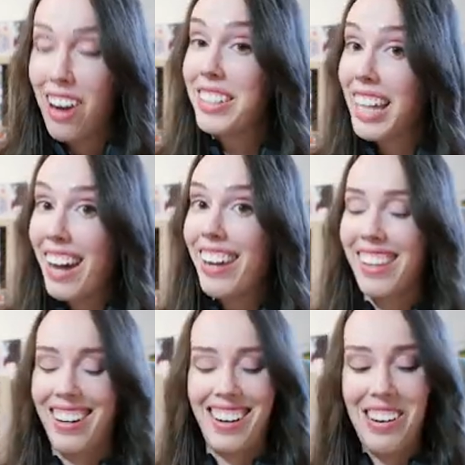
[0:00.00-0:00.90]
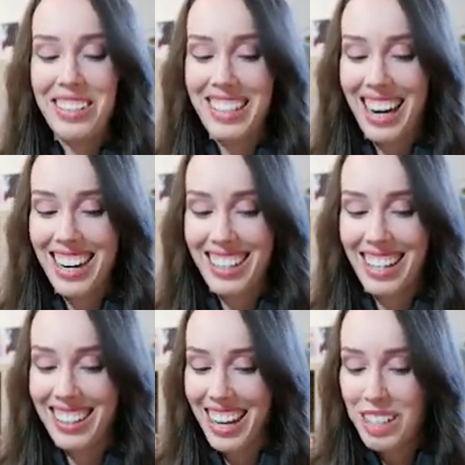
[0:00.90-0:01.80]
I'll take that. I will take
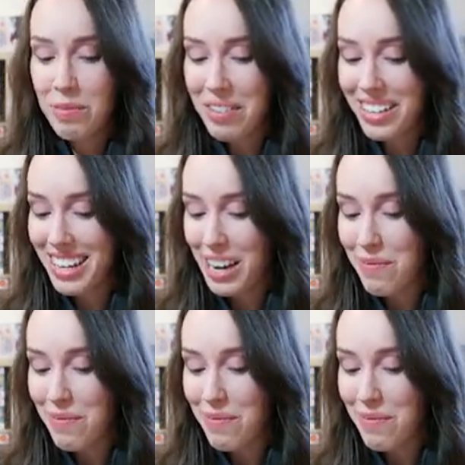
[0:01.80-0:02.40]
that. That's pretty